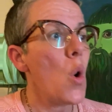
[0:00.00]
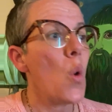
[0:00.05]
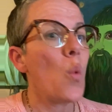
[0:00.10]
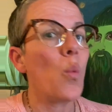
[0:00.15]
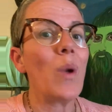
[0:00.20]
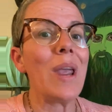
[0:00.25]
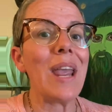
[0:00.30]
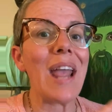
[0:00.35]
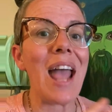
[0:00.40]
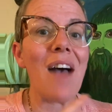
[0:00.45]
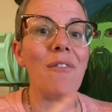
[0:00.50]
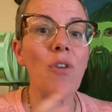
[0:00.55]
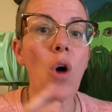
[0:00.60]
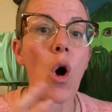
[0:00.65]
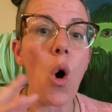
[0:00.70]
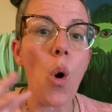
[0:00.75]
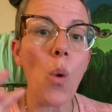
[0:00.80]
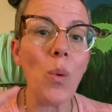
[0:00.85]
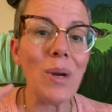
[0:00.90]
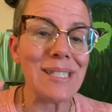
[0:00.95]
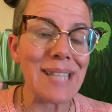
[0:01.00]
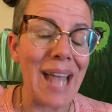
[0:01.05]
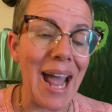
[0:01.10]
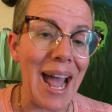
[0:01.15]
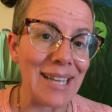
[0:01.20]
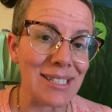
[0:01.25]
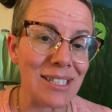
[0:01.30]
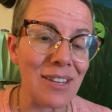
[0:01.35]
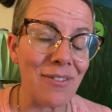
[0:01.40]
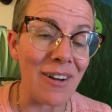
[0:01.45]
we have always
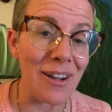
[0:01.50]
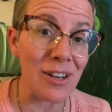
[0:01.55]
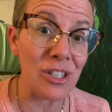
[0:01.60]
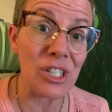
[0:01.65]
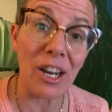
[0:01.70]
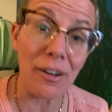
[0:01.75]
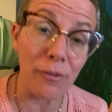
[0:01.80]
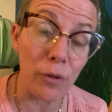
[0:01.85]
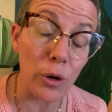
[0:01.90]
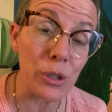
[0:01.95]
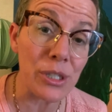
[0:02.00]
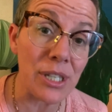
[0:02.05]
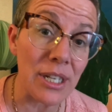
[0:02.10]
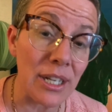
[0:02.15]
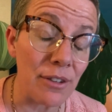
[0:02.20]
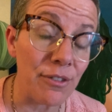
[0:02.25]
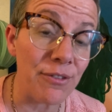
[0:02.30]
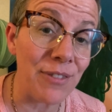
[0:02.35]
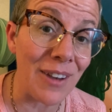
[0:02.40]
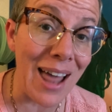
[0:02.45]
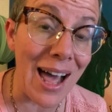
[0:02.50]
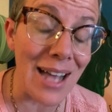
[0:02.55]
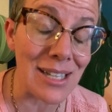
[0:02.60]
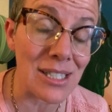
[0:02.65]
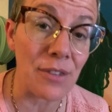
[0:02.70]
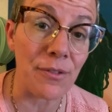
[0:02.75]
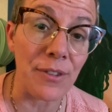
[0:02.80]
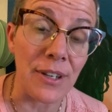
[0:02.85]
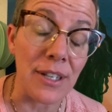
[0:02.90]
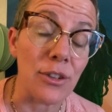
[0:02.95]
had diversity of
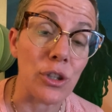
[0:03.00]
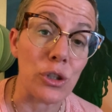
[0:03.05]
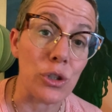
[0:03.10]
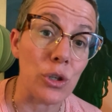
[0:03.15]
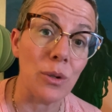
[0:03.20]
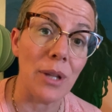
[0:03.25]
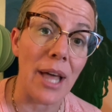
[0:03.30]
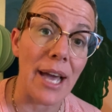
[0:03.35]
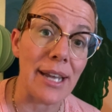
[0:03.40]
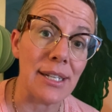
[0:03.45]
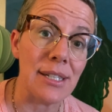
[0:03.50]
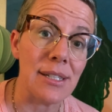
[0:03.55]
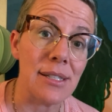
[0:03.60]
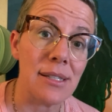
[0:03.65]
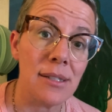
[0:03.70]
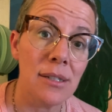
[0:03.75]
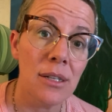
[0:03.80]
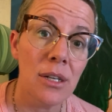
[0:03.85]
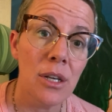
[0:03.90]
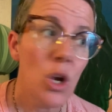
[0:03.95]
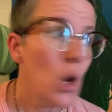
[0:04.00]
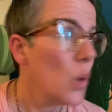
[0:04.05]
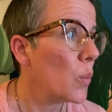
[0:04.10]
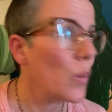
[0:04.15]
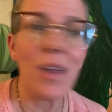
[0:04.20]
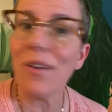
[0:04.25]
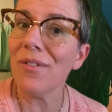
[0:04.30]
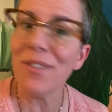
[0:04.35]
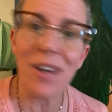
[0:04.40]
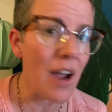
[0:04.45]
philosophy in the two-leggeds.
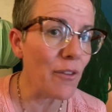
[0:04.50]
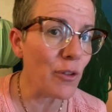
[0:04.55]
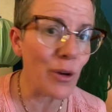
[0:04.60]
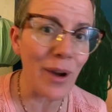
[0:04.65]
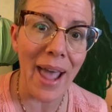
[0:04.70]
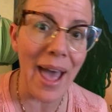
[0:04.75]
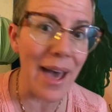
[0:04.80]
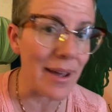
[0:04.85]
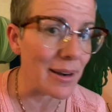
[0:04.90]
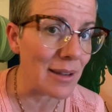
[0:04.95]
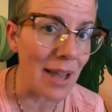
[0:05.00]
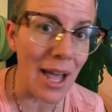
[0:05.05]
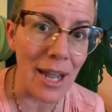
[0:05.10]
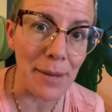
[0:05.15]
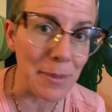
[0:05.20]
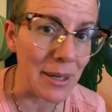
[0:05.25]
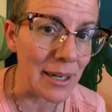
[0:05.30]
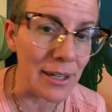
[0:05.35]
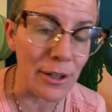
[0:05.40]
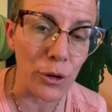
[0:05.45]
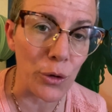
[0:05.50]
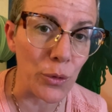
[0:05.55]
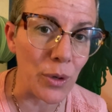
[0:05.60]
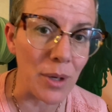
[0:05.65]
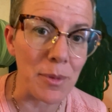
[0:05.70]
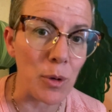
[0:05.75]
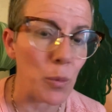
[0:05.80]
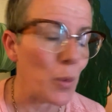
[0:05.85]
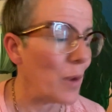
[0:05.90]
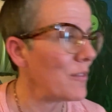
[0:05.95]
We have never had alignment and
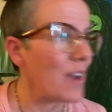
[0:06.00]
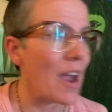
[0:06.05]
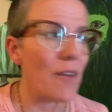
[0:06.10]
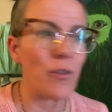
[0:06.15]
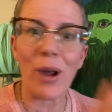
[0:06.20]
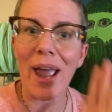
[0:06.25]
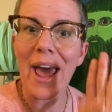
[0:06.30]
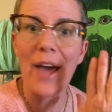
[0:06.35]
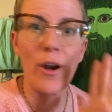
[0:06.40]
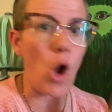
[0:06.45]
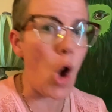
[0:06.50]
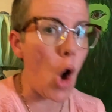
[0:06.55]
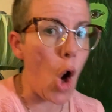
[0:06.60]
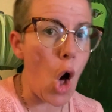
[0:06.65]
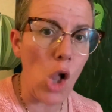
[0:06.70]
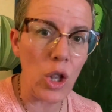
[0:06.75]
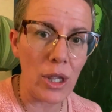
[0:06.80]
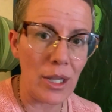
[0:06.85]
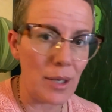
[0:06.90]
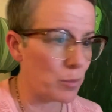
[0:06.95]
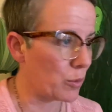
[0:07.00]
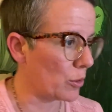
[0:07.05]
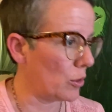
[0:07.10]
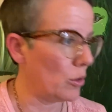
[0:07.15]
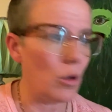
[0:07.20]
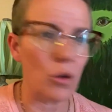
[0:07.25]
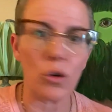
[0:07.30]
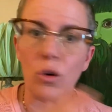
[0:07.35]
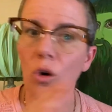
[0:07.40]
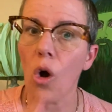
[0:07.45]
agreement. We've never had all
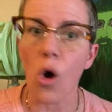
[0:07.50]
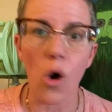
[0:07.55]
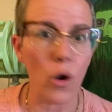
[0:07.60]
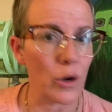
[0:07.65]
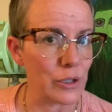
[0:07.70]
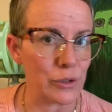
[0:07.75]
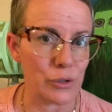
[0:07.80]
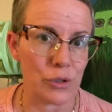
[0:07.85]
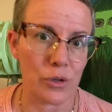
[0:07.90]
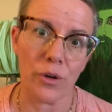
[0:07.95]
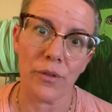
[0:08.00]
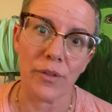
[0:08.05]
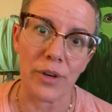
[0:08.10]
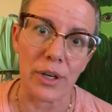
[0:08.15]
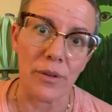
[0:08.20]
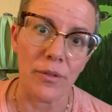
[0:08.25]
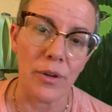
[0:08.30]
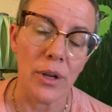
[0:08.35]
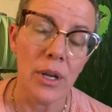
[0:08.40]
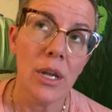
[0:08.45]
liberal or all conservative.